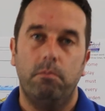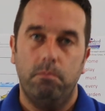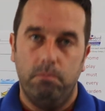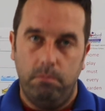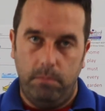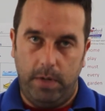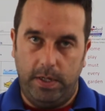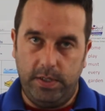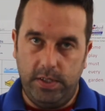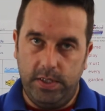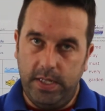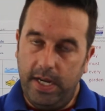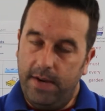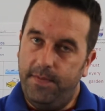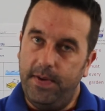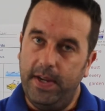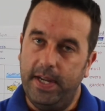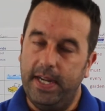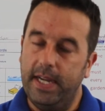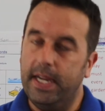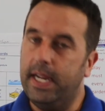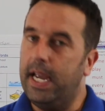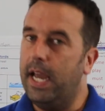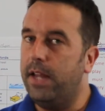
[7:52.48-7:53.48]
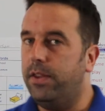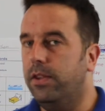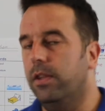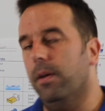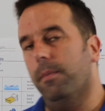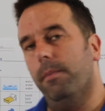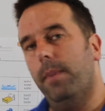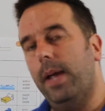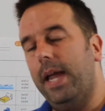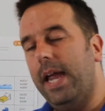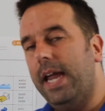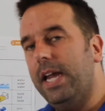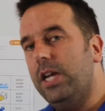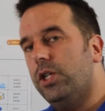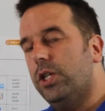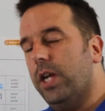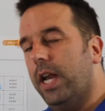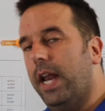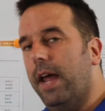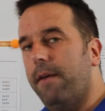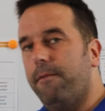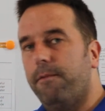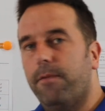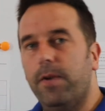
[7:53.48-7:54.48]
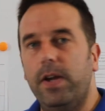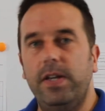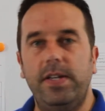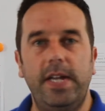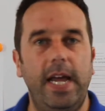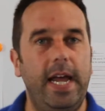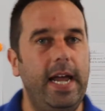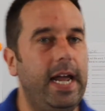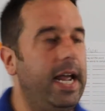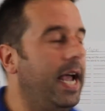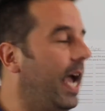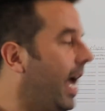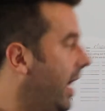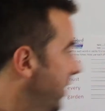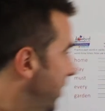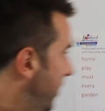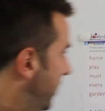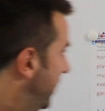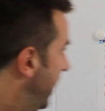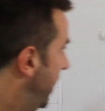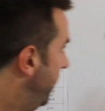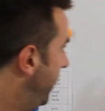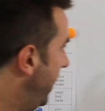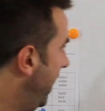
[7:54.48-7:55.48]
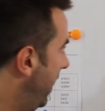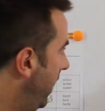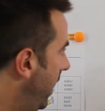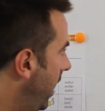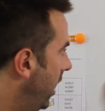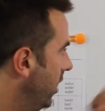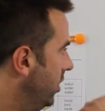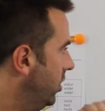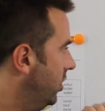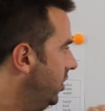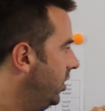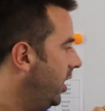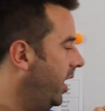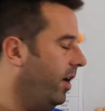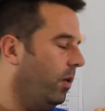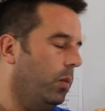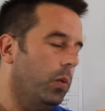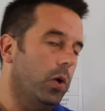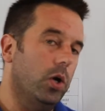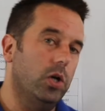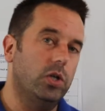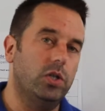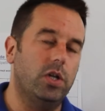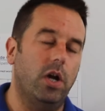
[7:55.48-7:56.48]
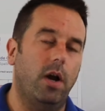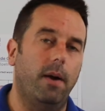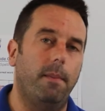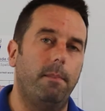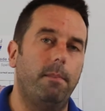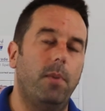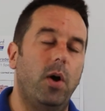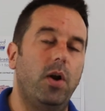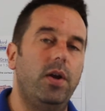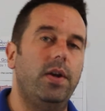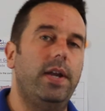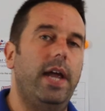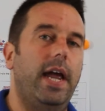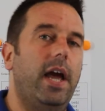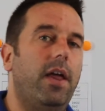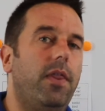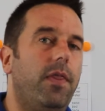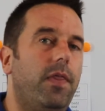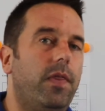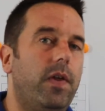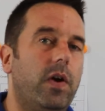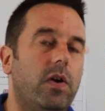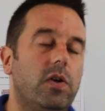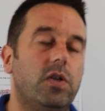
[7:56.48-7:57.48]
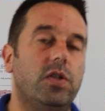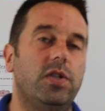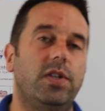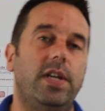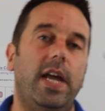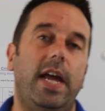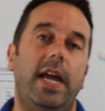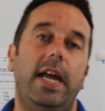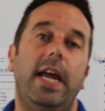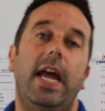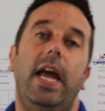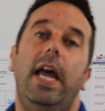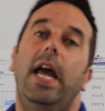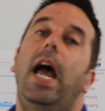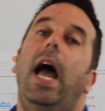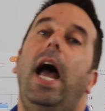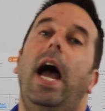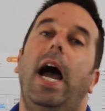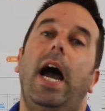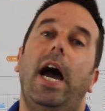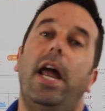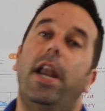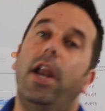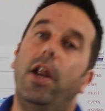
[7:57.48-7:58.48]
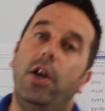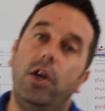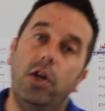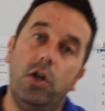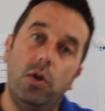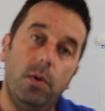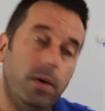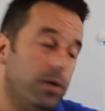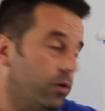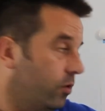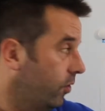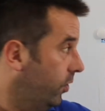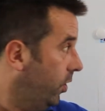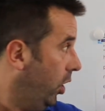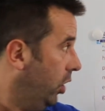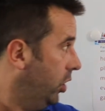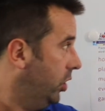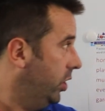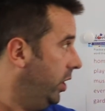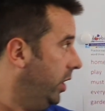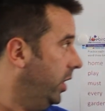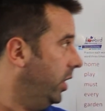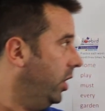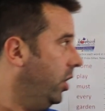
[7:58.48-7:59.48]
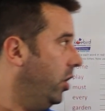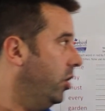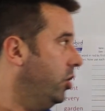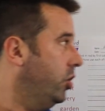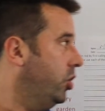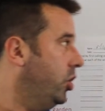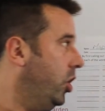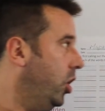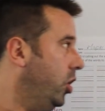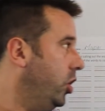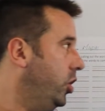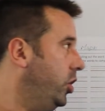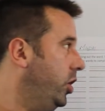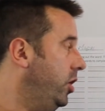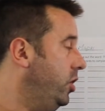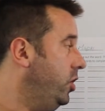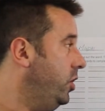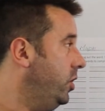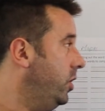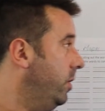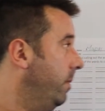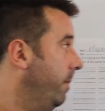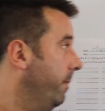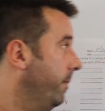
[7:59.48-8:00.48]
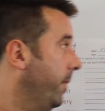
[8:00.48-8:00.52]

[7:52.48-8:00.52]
Let's see if you can get them. Each and every day, as I said then, our sight words are Monday and Thursday. And a new introduction, conjunctions.